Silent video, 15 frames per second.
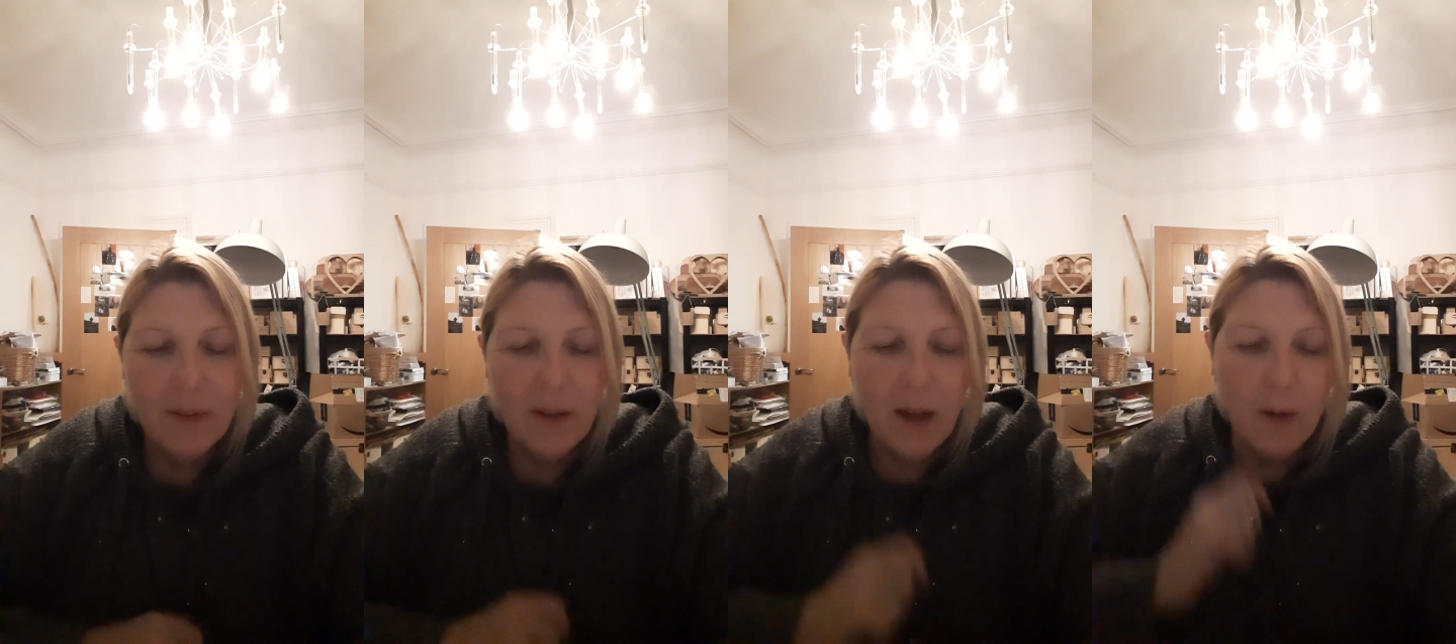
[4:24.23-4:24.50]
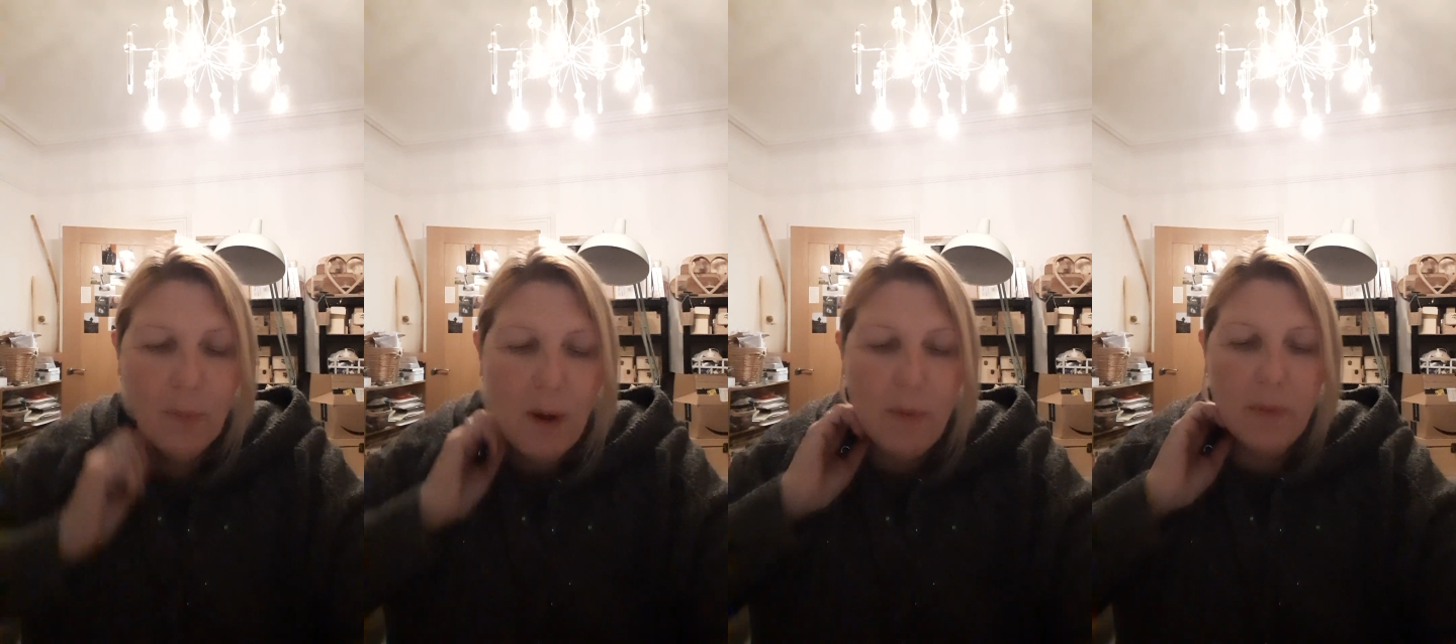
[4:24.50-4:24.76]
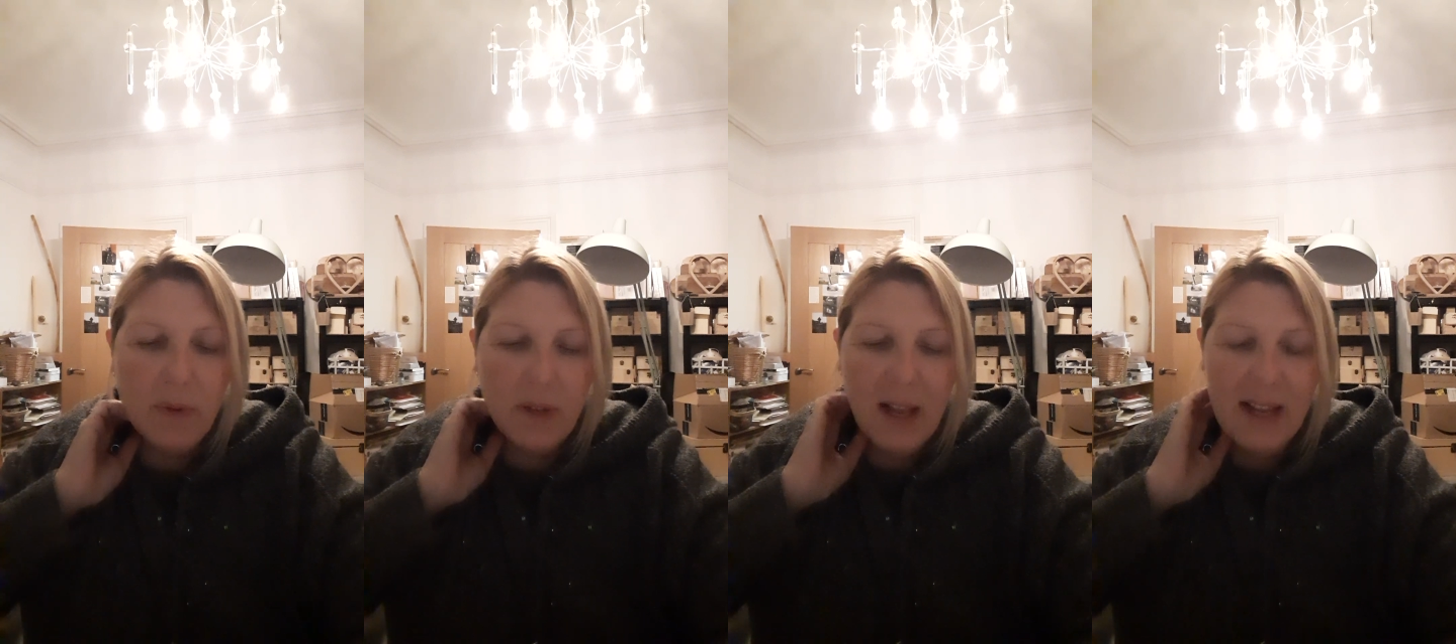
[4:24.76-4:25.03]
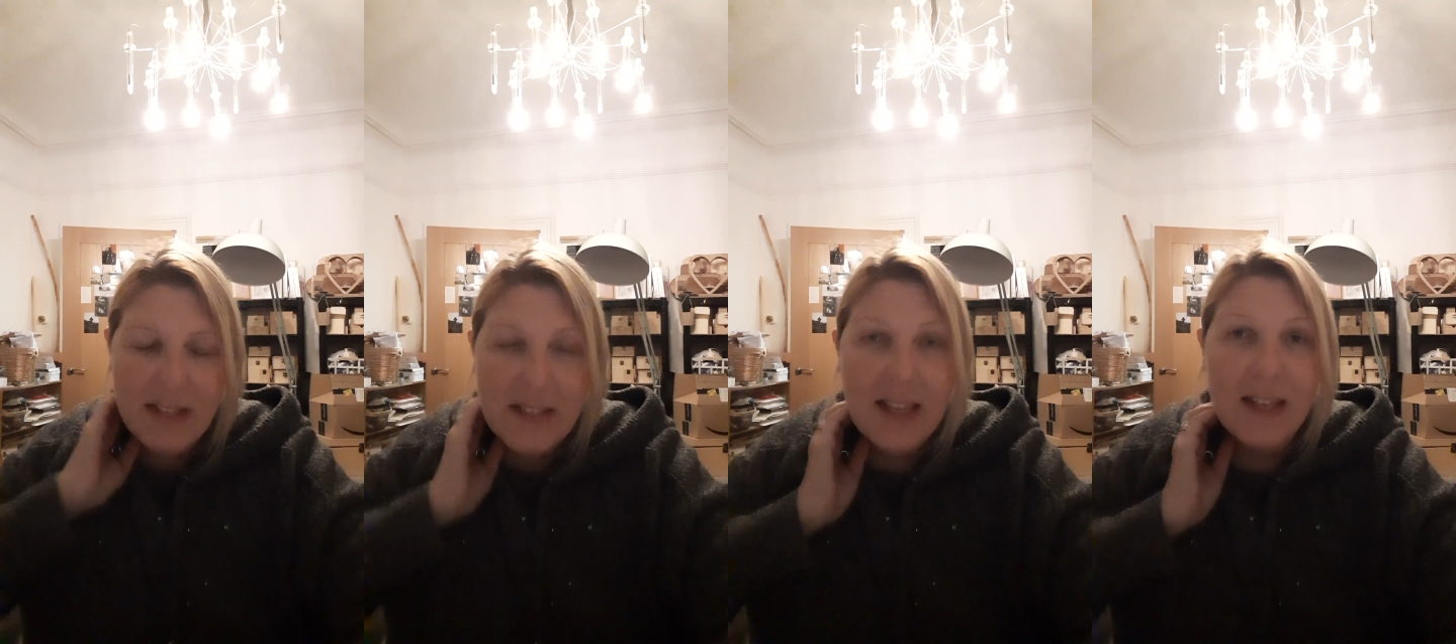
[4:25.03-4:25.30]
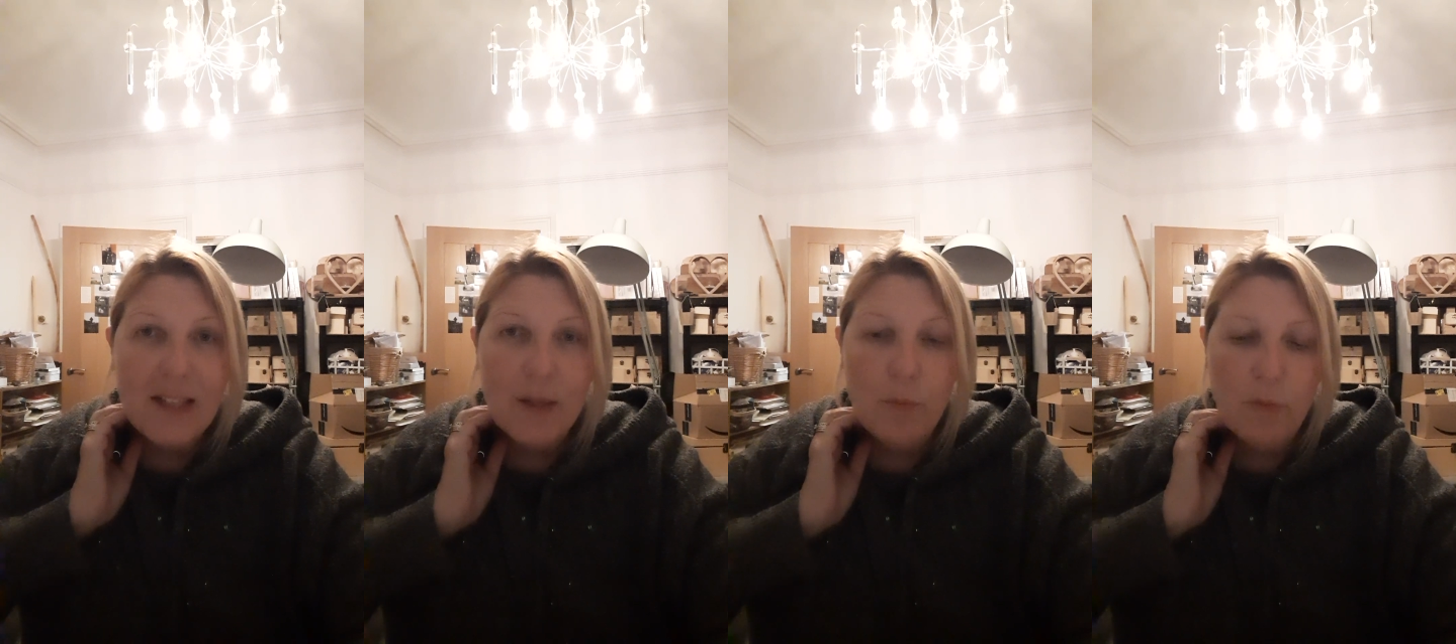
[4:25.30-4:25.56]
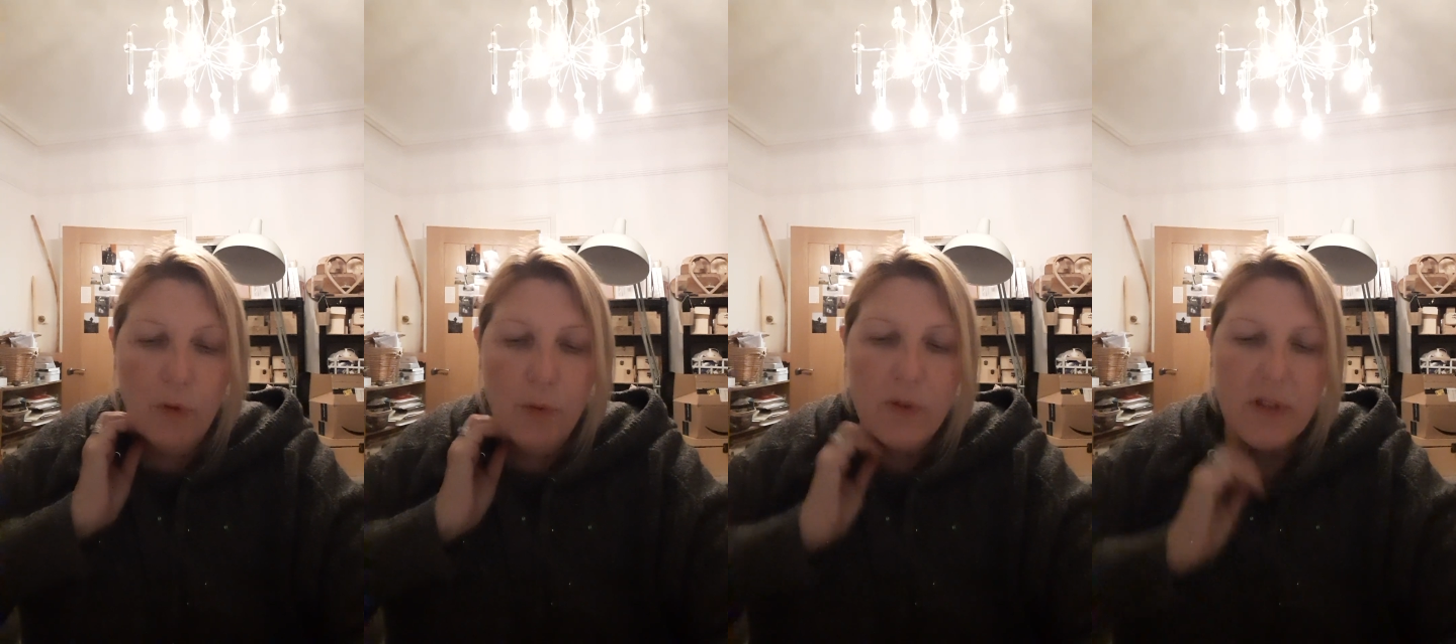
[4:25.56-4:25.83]
And when His kingdom
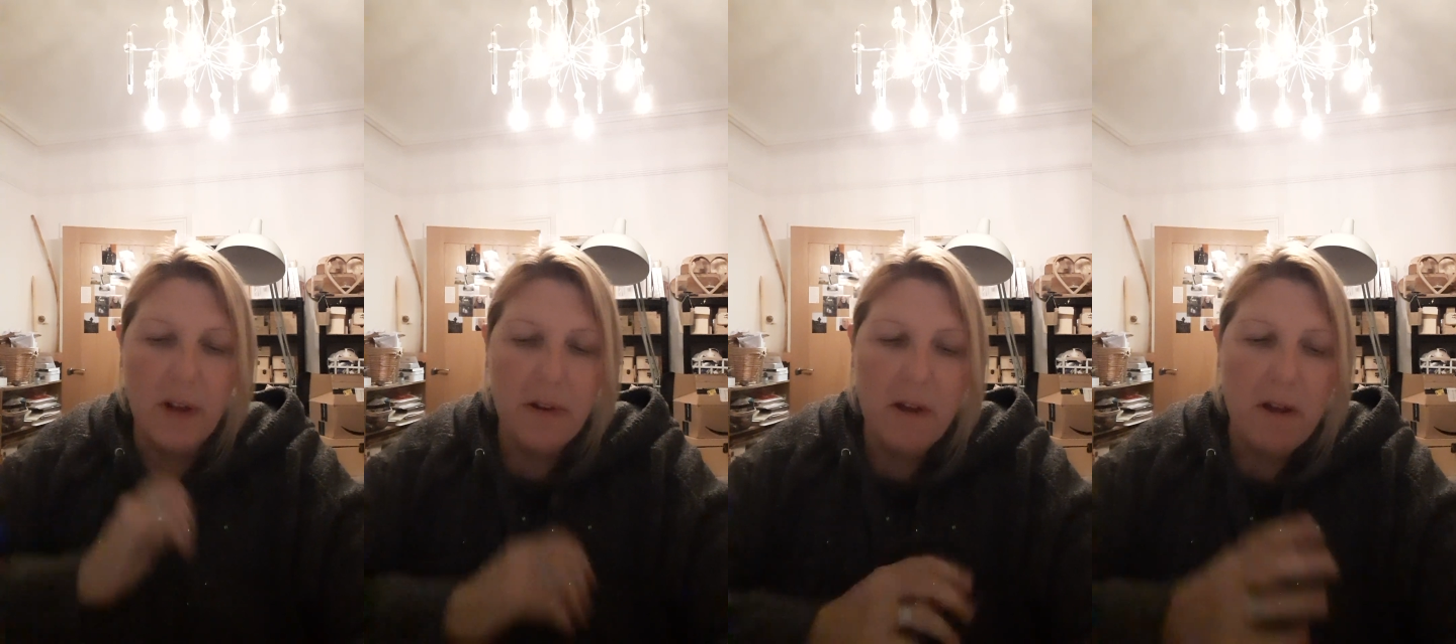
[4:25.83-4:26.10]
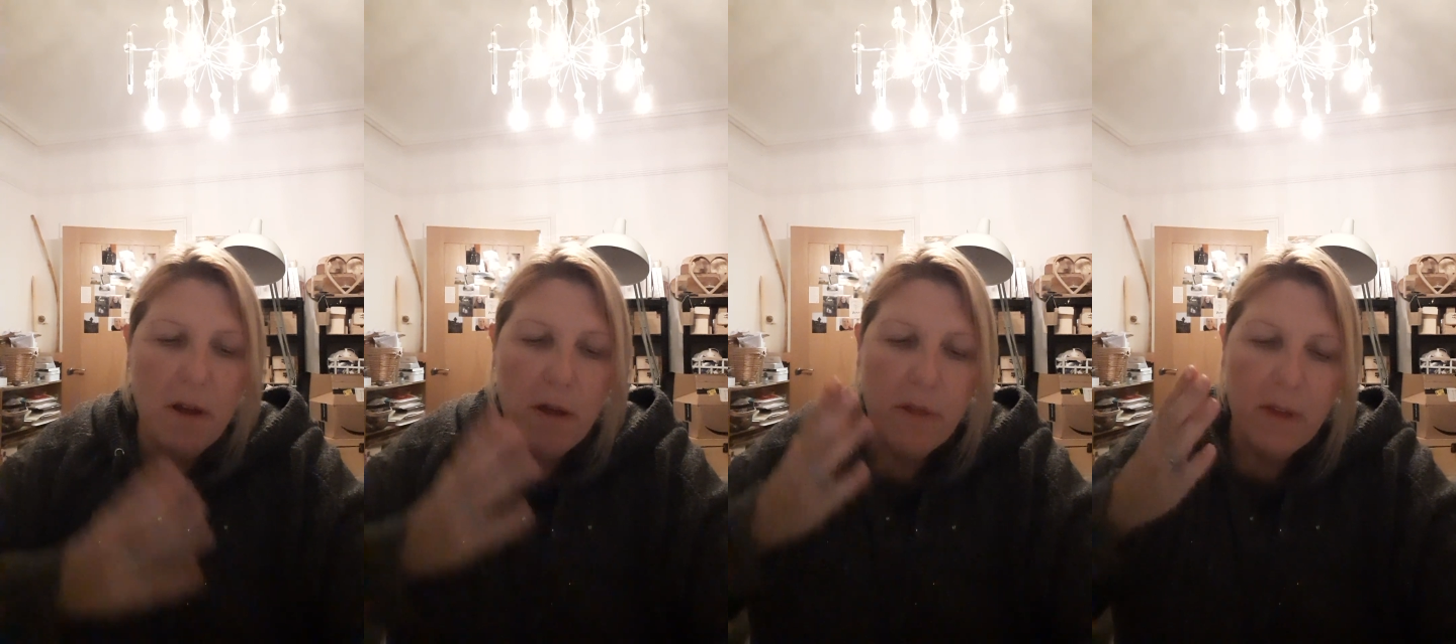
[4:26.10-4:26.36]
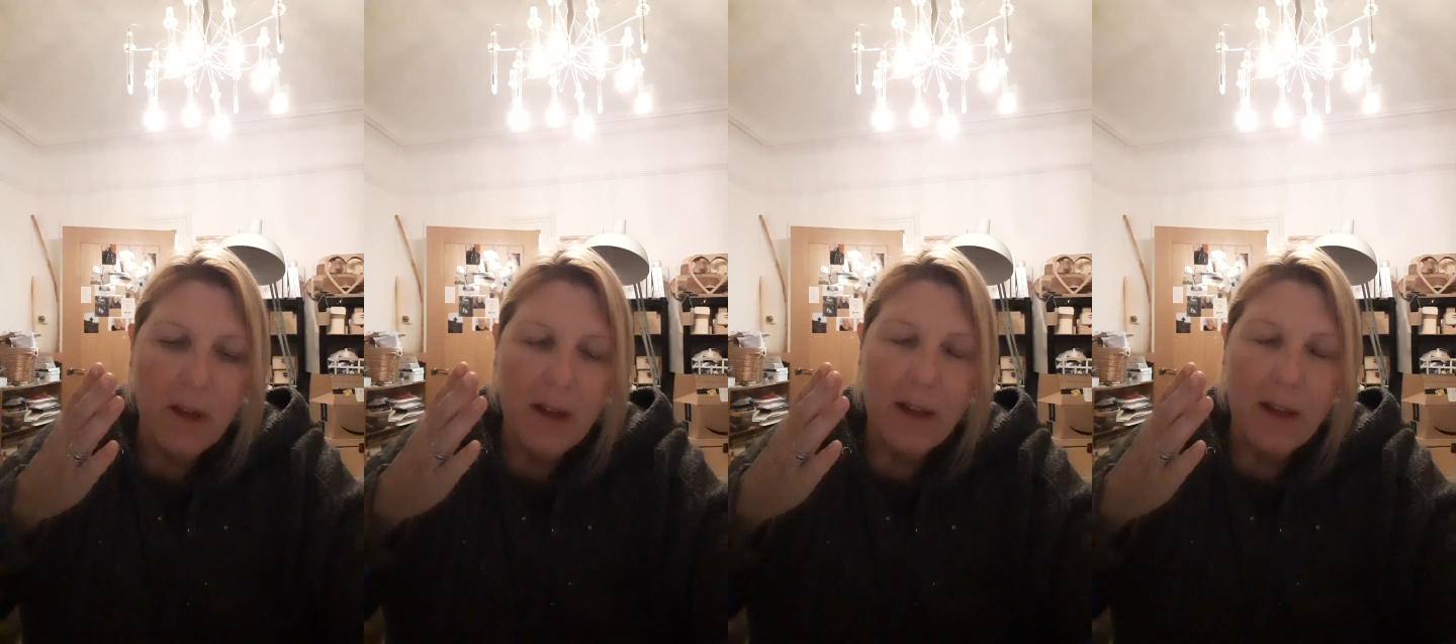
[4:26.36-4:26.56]
rules on earth,